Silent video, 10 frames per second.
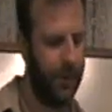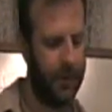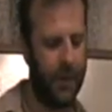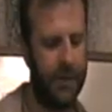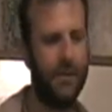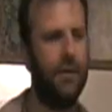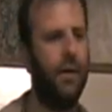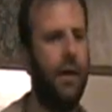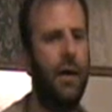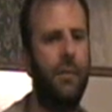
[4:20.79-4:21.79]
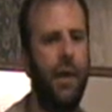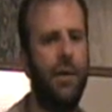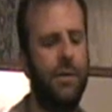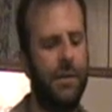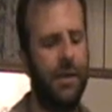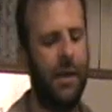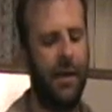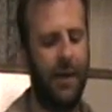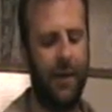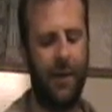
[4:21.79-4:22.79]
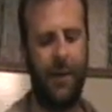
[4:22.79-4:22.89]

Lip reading: Okay, so how would you say,